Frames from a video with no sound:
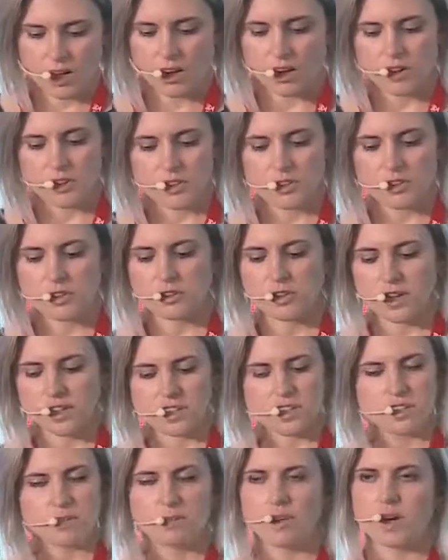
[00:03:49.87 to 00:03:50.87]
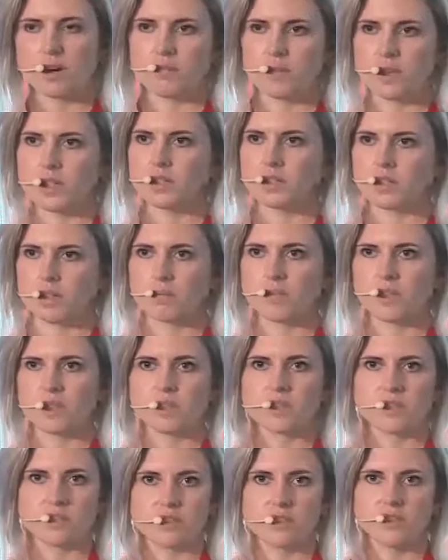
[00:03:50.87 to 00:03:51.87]
Although trust might mean
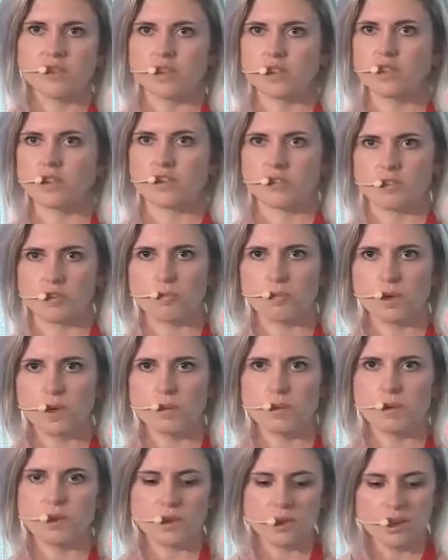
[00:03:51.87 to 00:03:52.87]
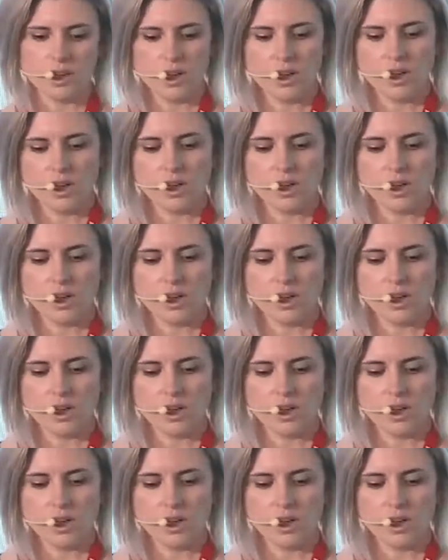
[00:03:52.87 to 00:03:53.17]
something different to different people,